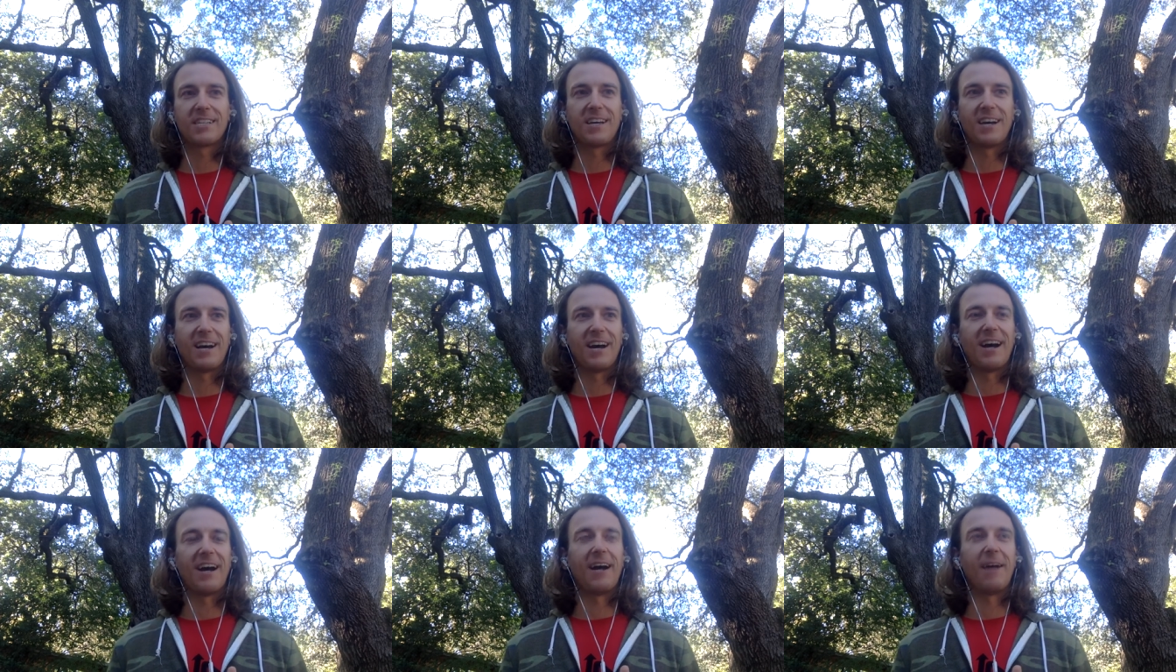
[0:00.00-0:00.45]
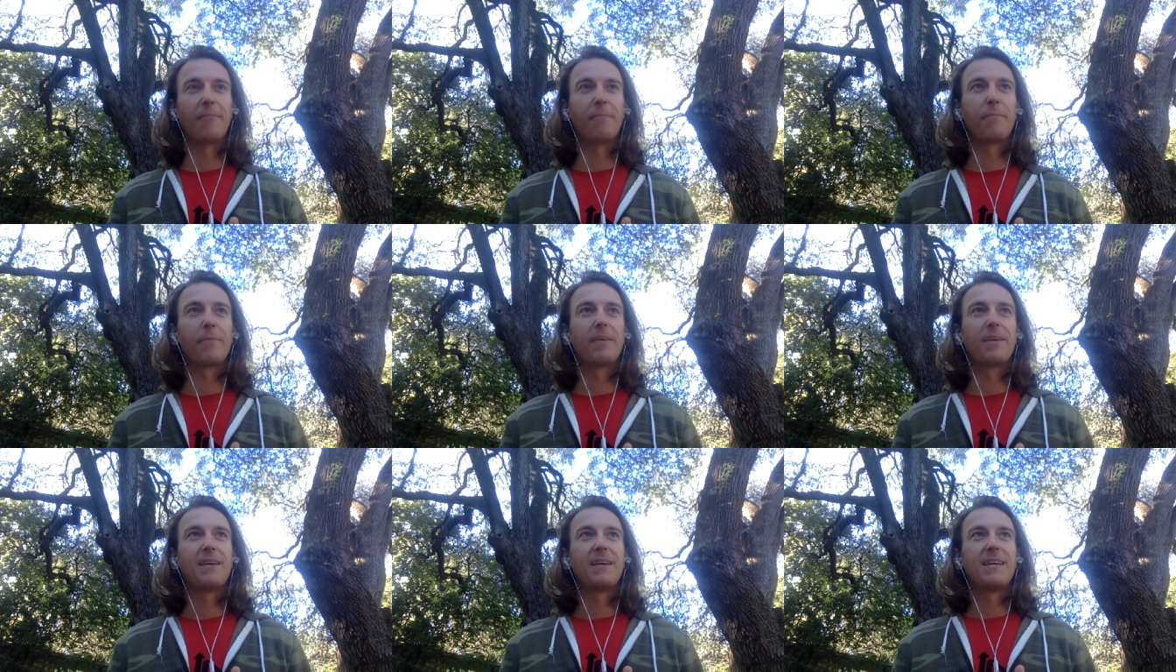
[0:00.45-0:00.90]
uh,
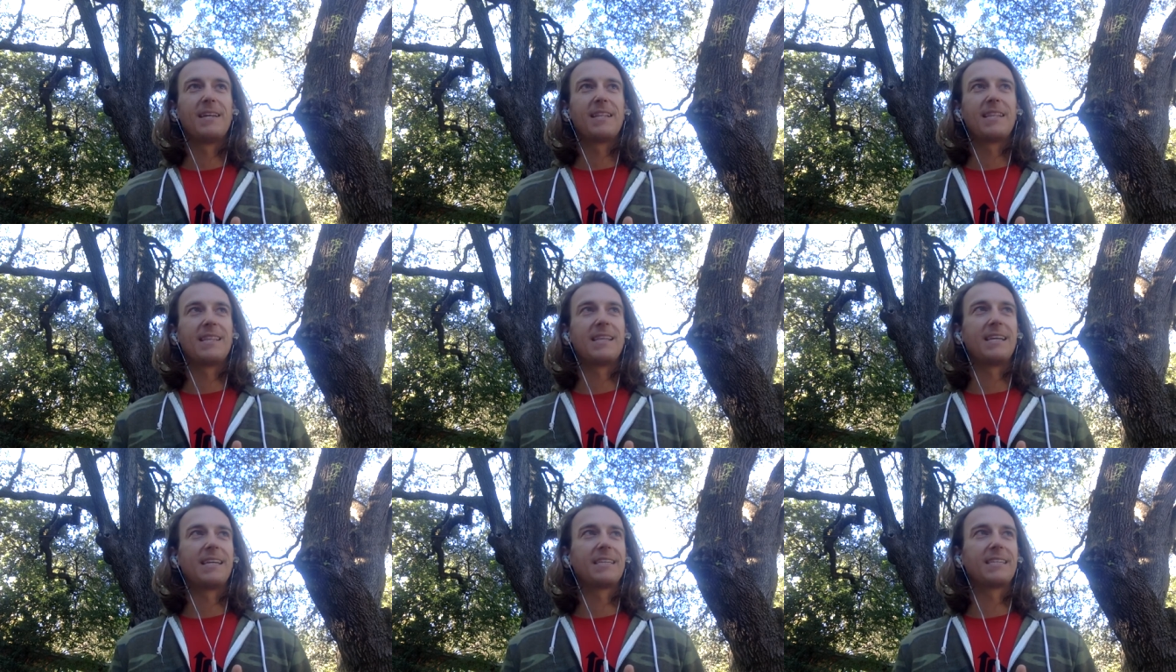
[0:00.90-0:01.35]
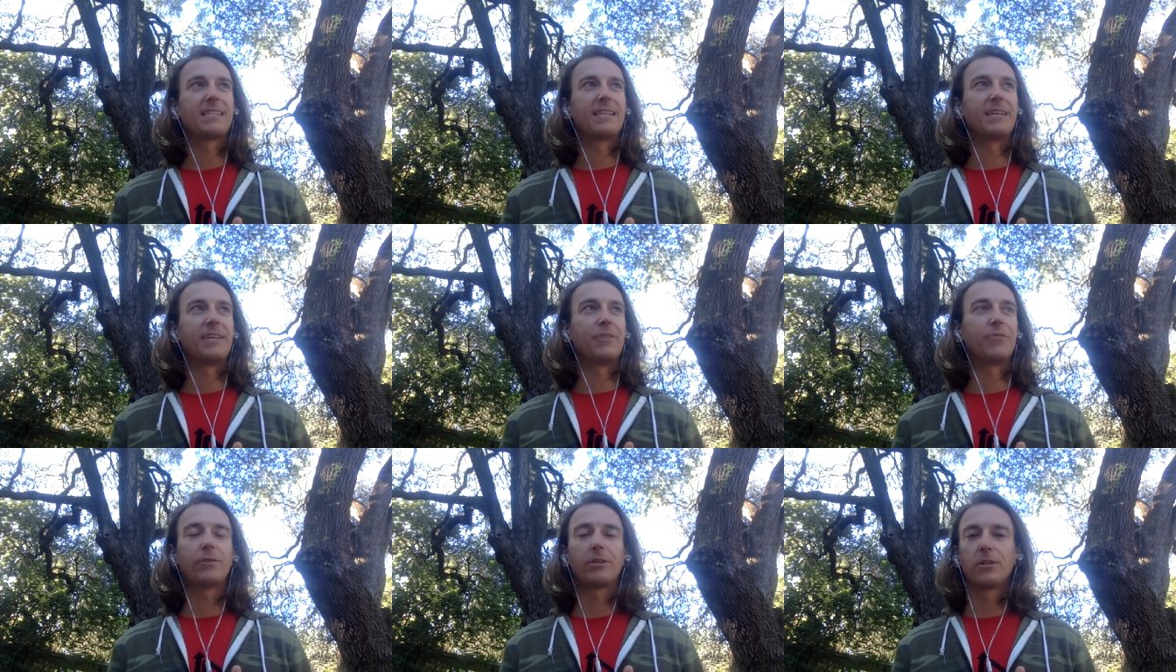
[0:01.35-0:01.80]
things
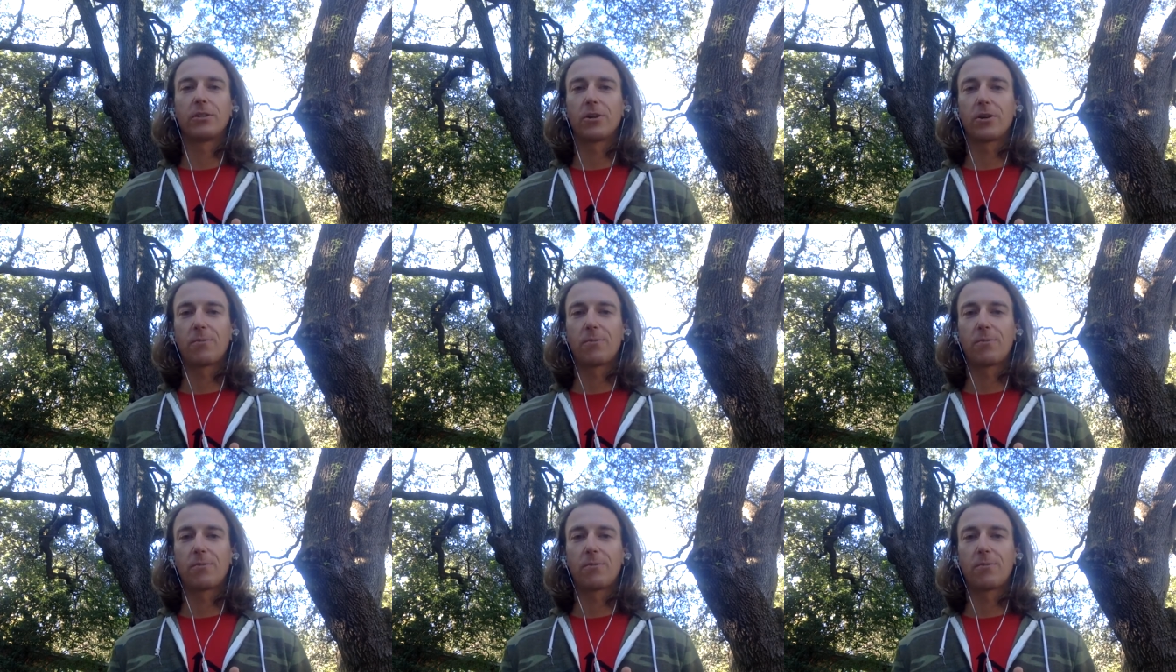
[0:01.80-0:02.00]
that you can